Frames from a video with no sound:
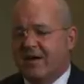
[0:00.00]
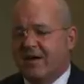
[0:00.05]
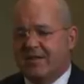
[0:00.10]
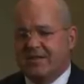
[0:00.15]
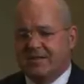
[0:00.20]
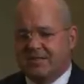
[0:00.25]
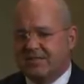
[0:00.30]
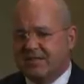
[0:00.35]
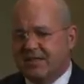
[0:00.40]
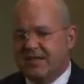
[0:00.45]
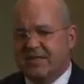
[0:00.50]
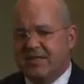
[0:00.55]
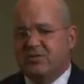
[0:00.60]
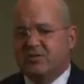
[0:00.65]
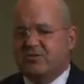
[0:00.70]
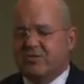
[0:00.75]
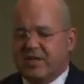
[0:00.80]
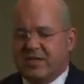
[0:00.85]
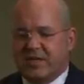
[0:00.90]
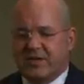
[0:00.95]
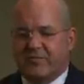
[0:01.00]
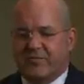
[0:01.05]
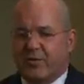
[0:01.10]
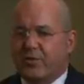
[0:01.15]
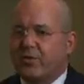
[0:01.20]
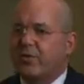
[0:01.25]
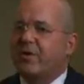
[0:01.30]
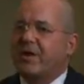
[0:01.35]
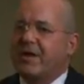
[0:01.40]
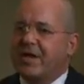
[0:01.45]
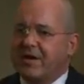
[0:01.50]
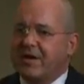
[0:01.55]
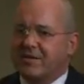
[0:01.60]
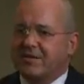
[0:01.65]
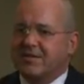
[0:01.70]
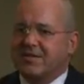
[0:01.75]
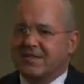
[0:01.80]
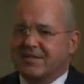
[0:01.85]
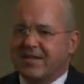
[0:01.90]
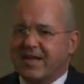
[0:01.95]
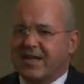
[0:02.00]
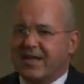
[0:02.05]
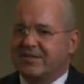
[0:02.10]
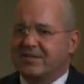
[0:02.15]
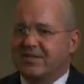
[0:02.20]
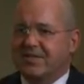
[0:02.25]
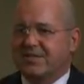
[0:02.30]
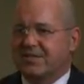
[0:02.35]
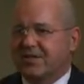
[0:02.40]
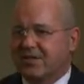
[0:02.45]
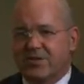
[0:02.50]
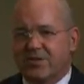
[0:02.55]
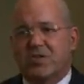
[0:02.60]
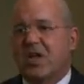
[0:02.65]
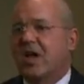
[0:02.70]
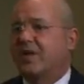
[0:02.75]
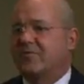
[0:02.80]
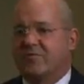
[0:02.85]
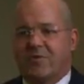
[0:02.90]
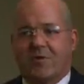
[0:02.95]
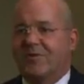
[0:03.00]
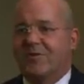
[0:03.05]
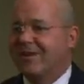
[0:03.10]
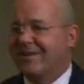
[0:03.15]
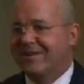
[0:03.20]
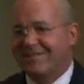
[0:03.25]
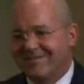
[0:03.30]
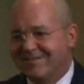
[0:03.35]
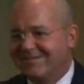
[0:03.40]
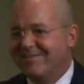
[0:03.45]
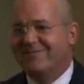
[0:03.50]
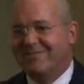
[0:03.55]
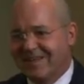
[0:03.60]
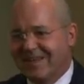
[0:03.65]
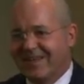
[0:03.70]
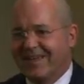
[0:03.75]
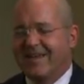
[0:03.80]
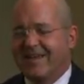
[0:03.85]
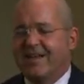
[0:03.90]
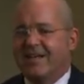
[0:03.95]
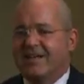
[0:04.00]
This is an industry that for 30 years has had just the good times rolling, really.